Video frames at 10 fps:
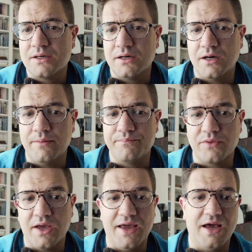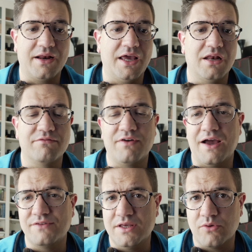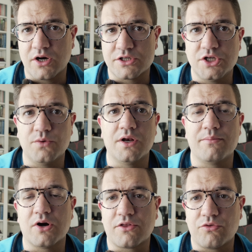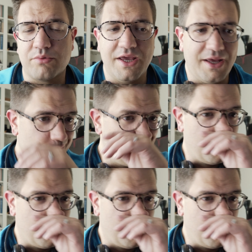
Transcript: I had a Canon 5D Mark II and a Mark III.